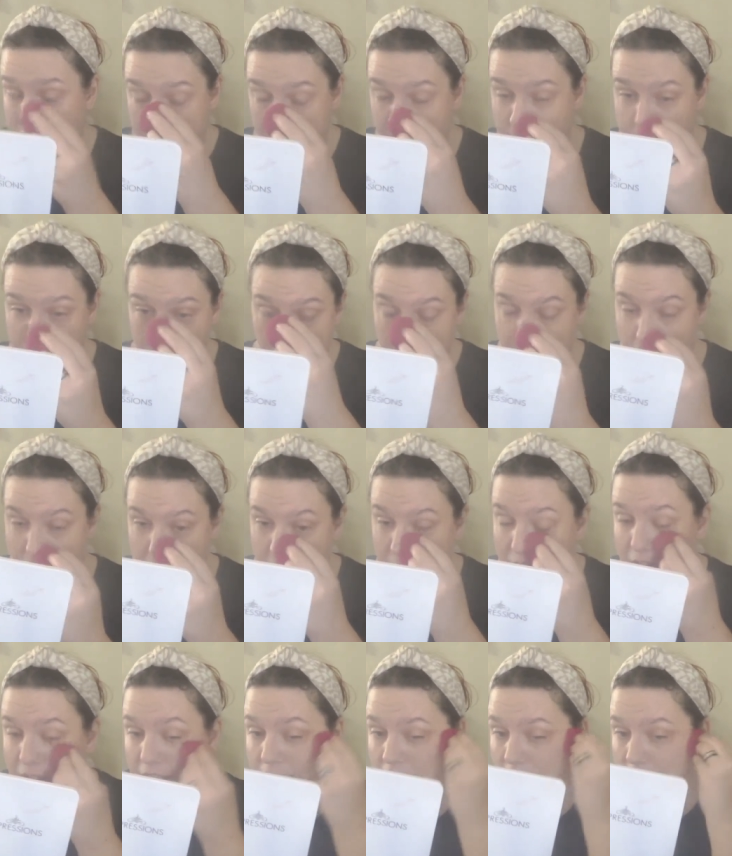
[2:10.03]
and for
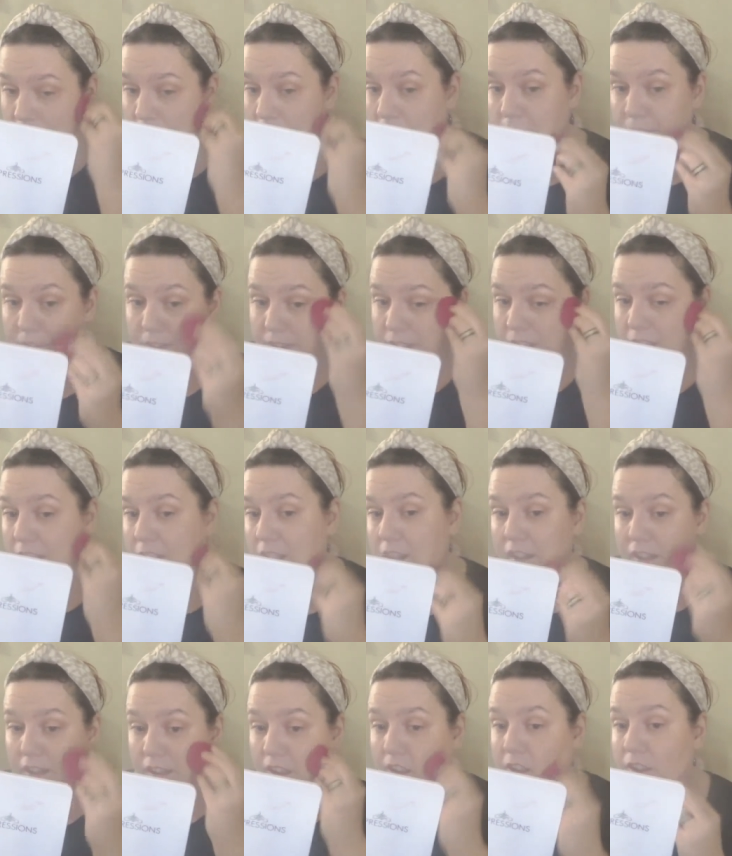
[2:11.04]

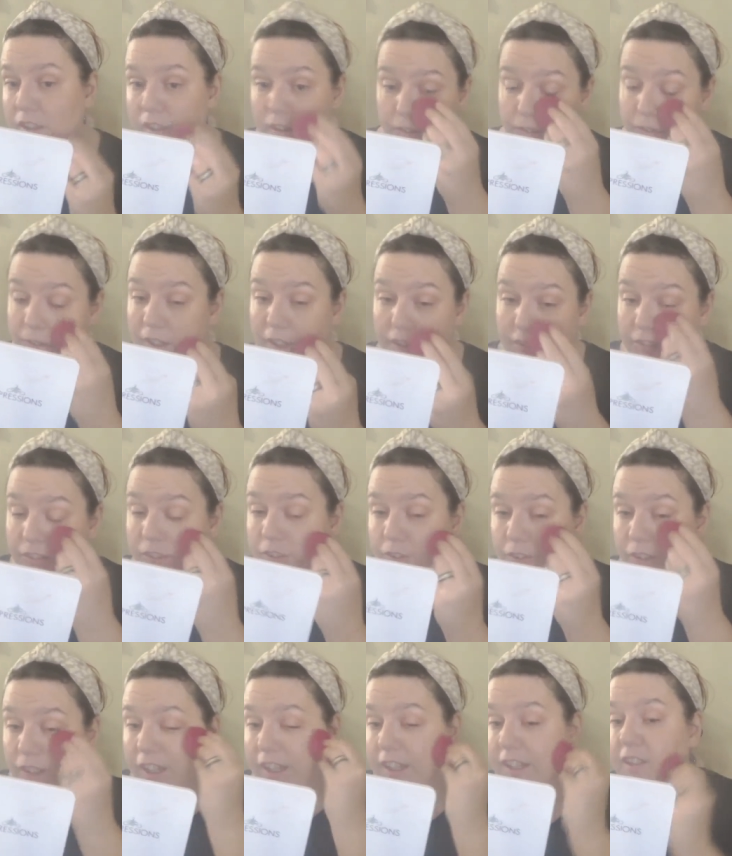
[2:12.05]
everything, you know, for I deal
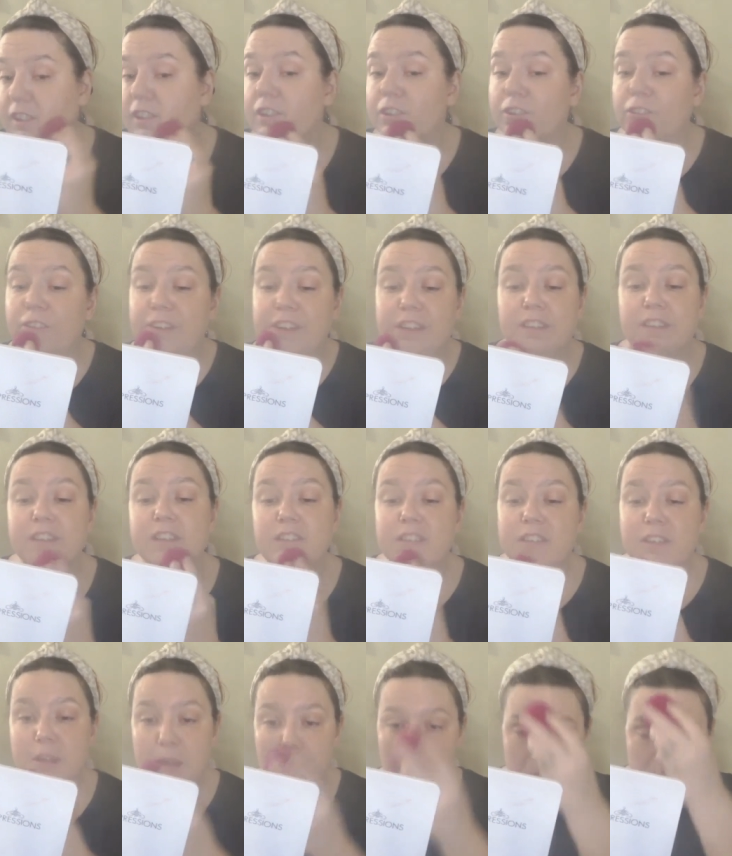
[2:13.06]
what I deal with.
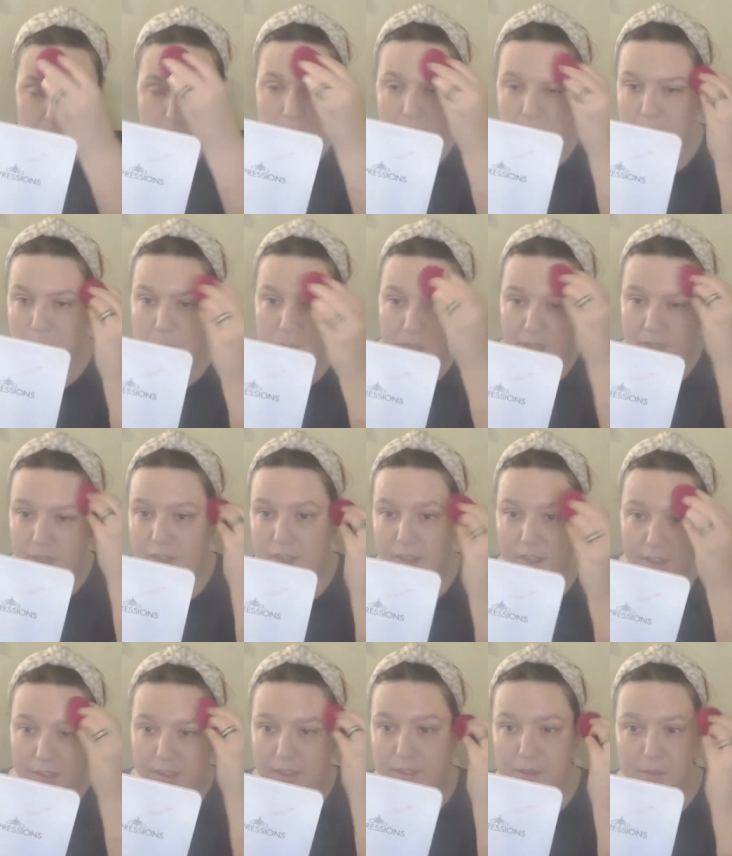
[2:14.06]
But,
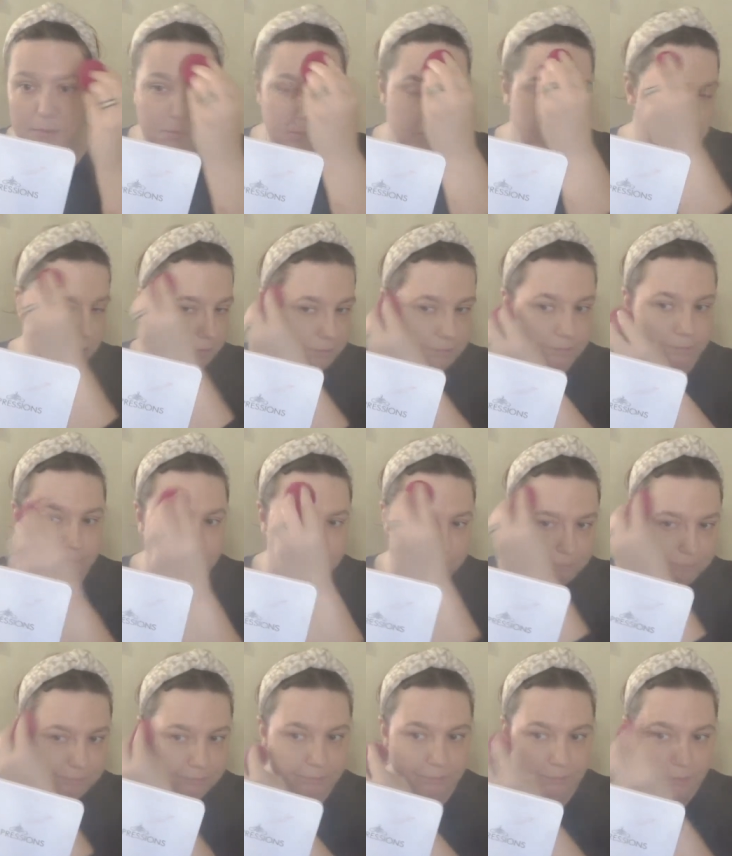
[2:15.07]
um,
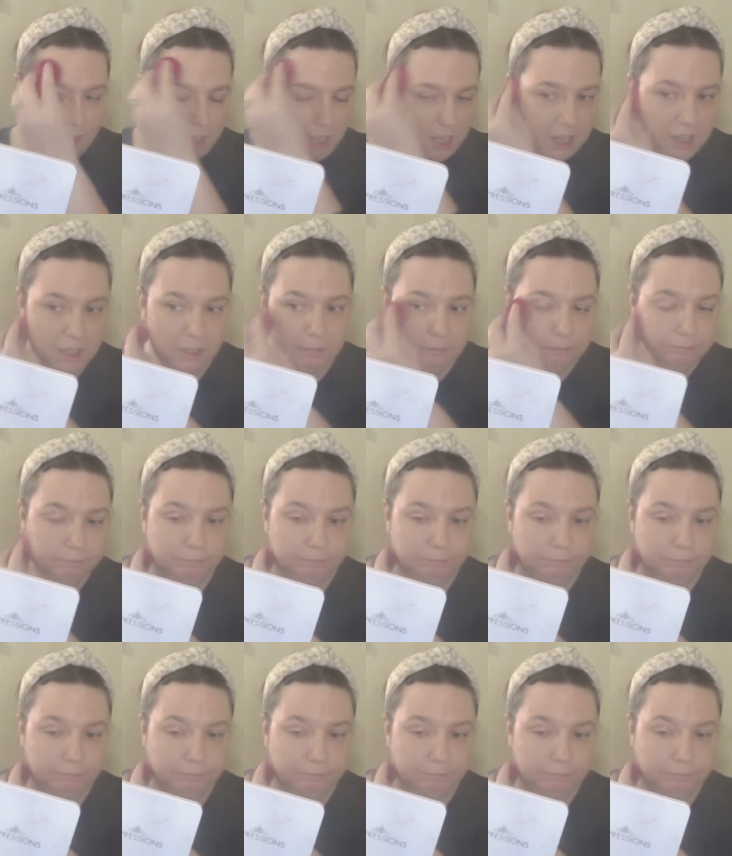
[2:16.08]
yeah.